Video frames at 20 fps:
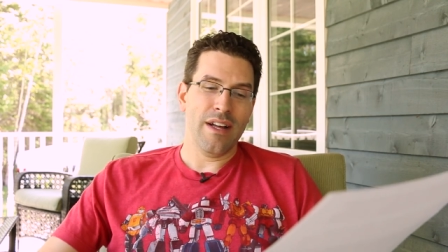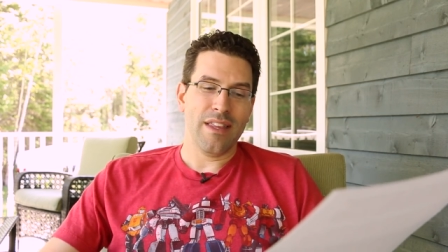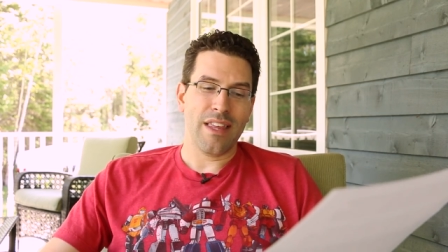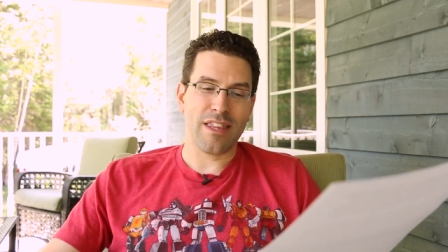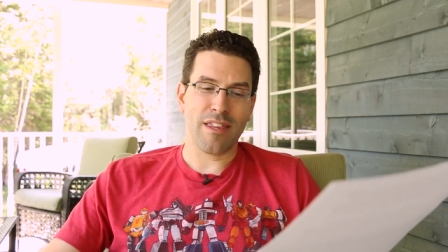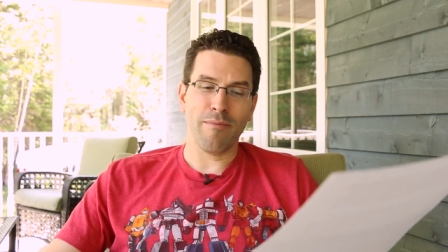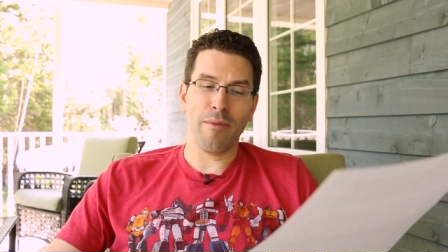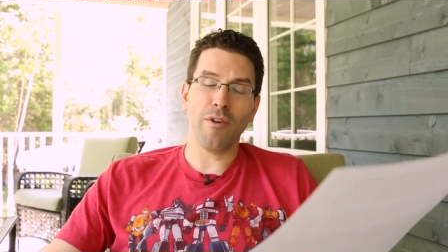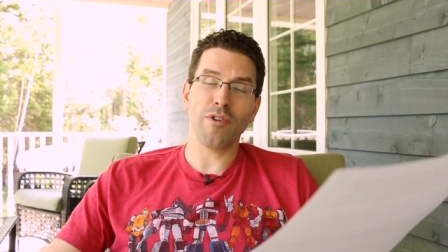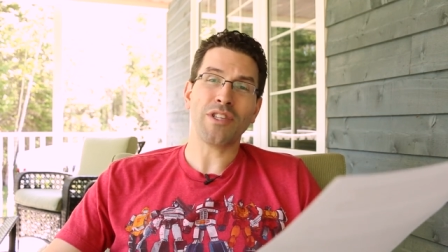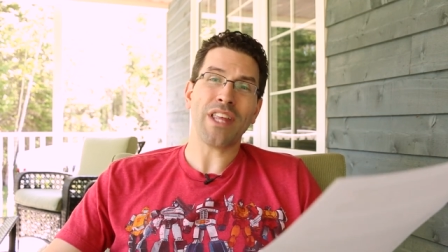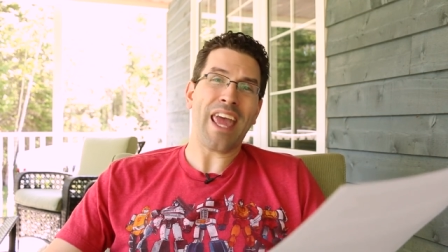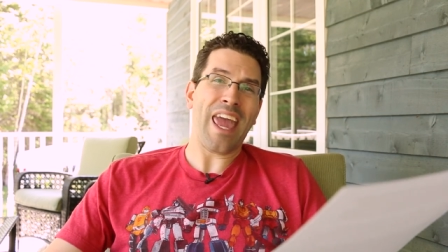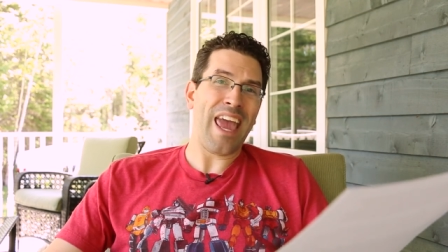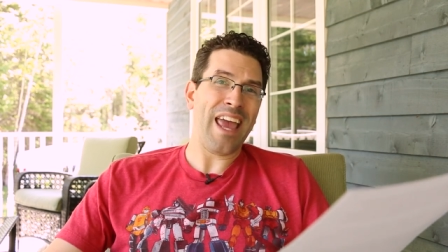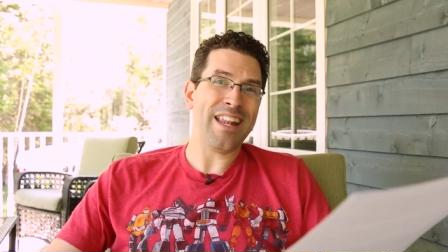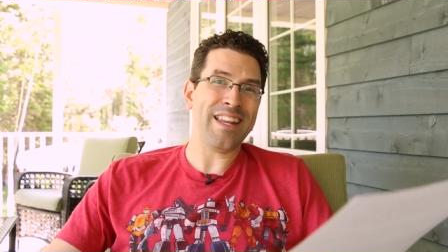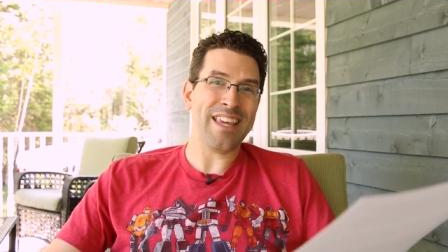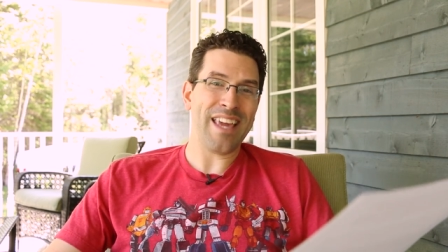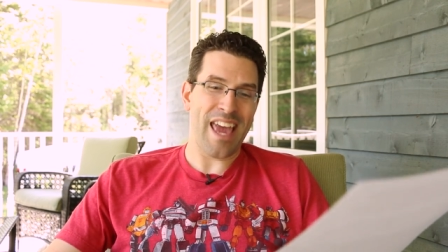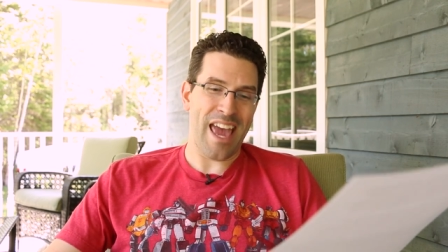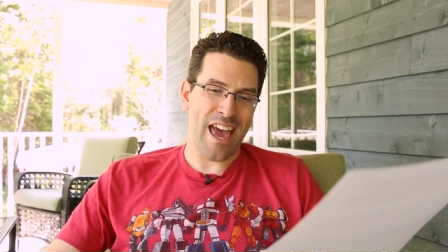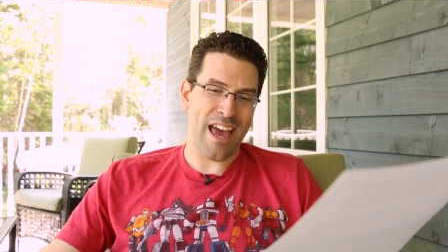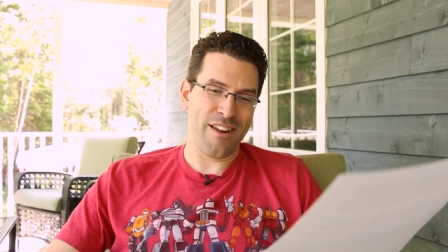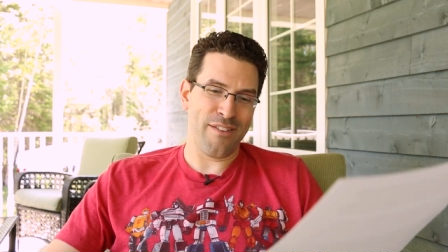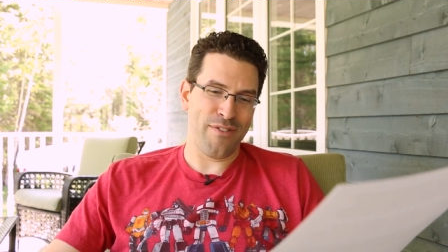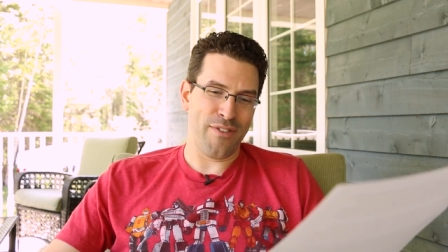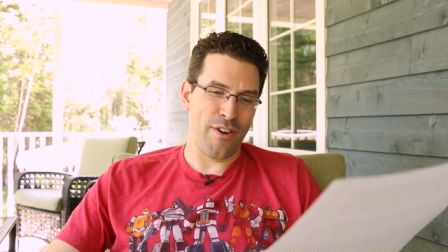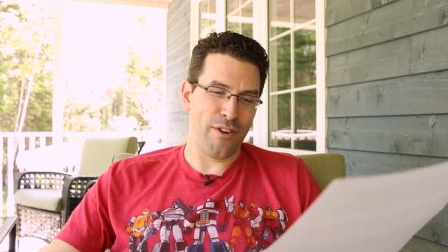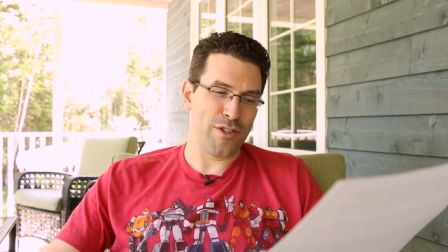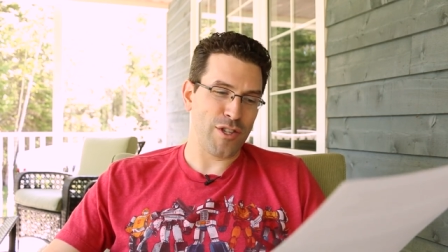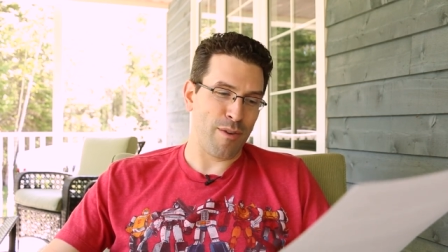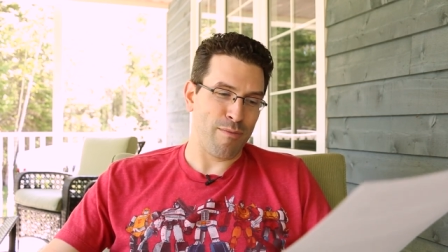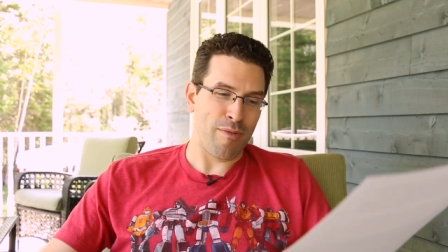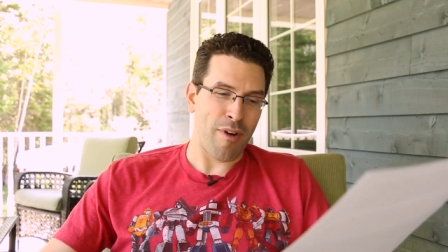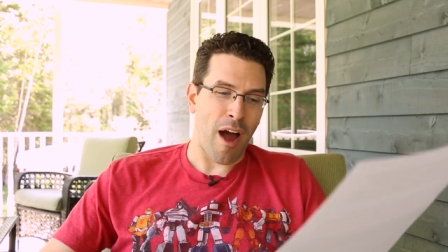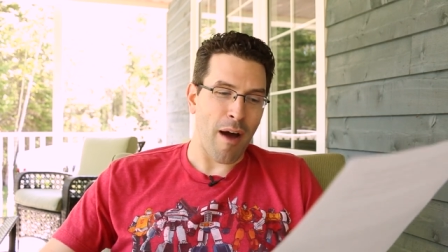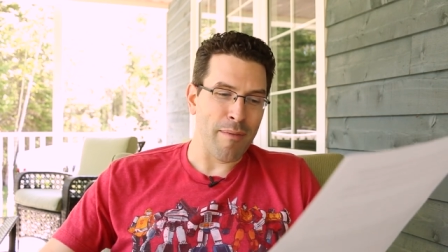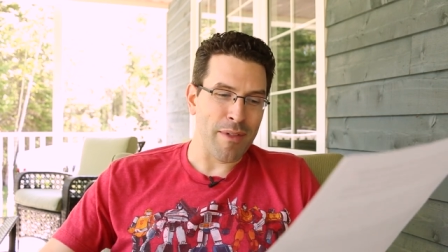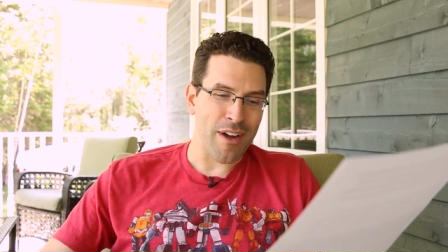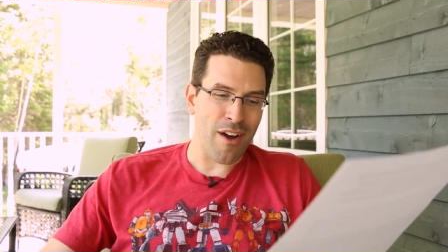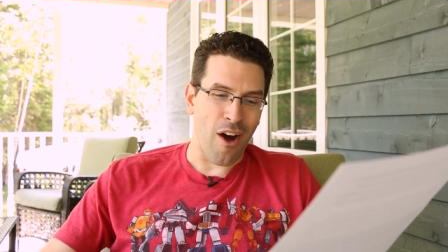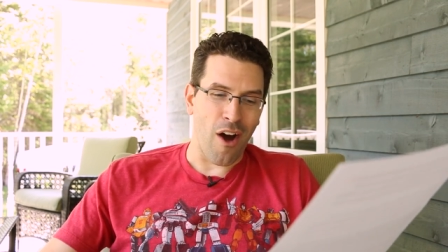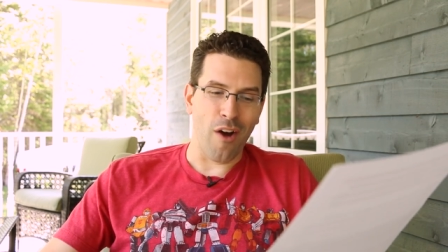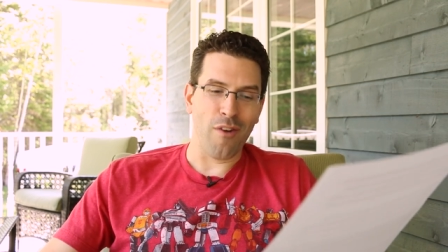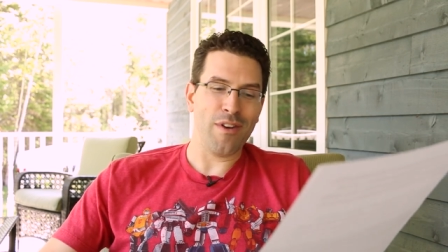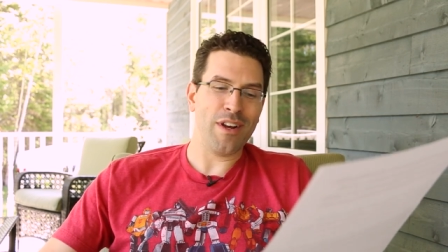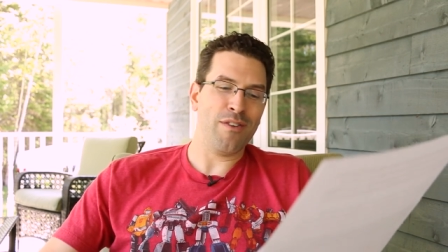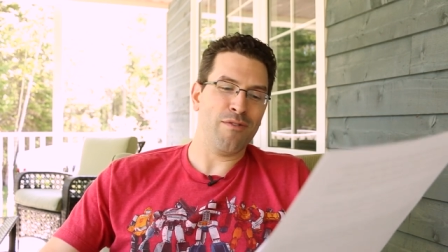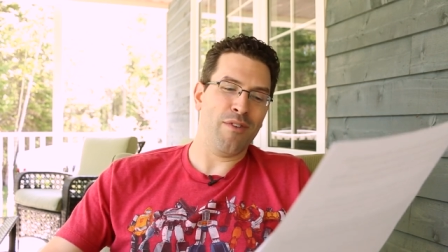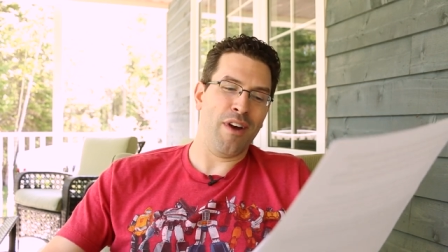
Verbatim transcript: that the most anti-ad folks are probably already